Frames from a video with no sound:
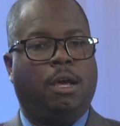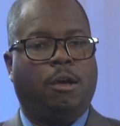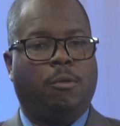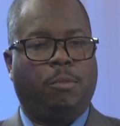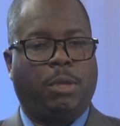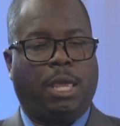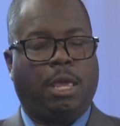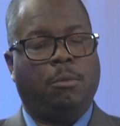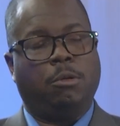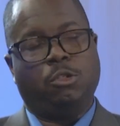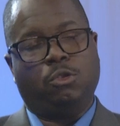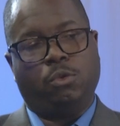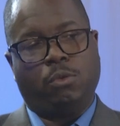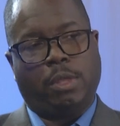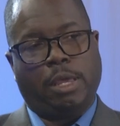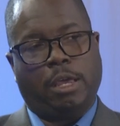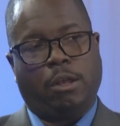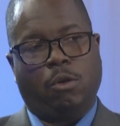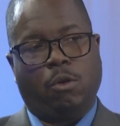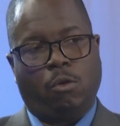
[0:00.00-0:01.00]
being able to do
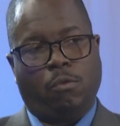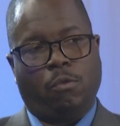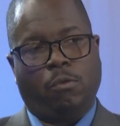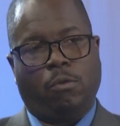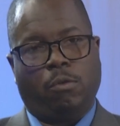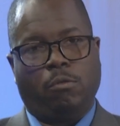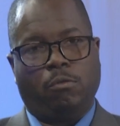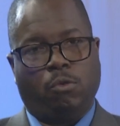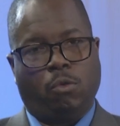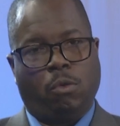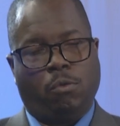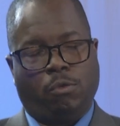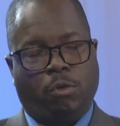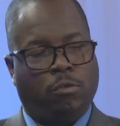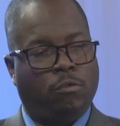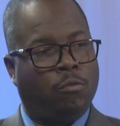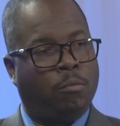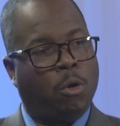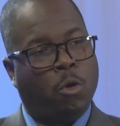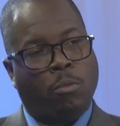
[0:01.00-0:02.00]
that over a
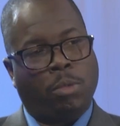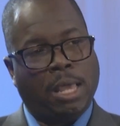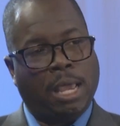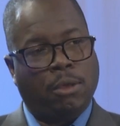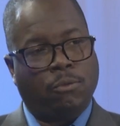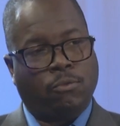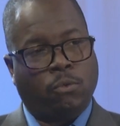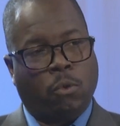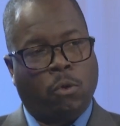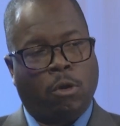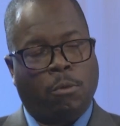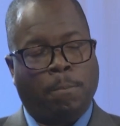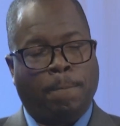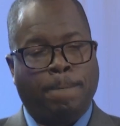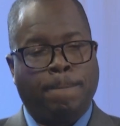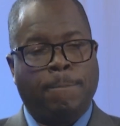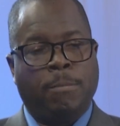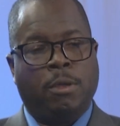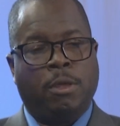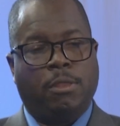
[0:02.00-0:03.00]
remote platform,
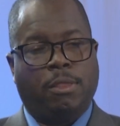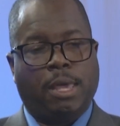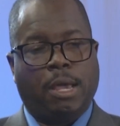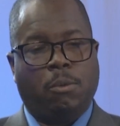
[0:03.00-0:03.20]
that